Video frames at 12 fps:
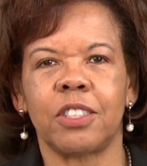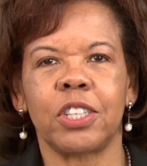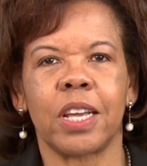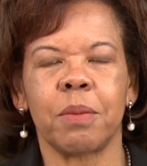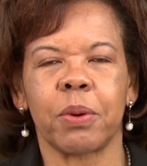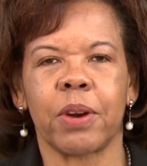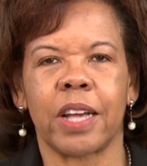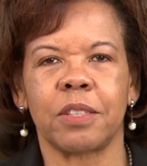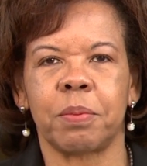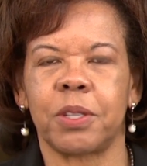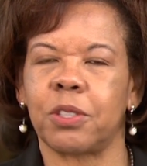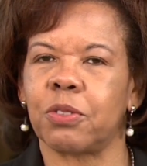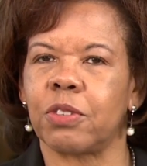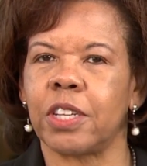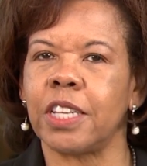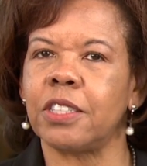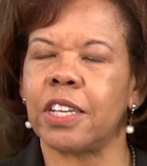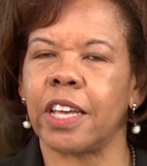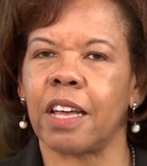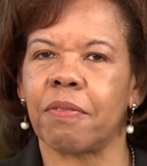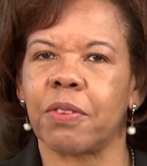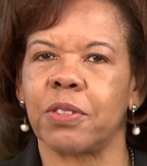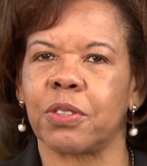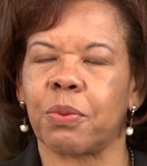the Chamber has put strategic
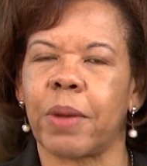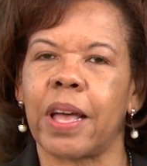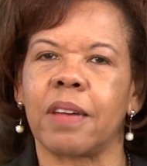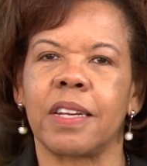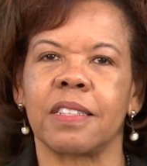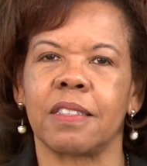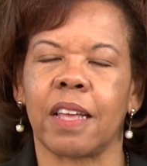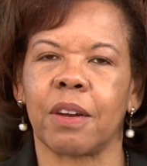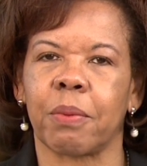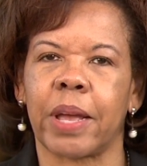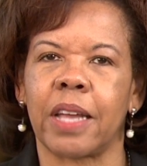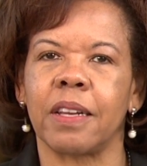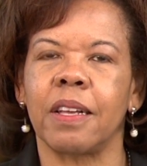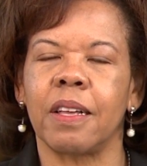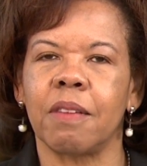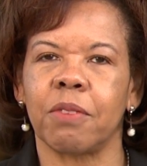efforts around Accelerate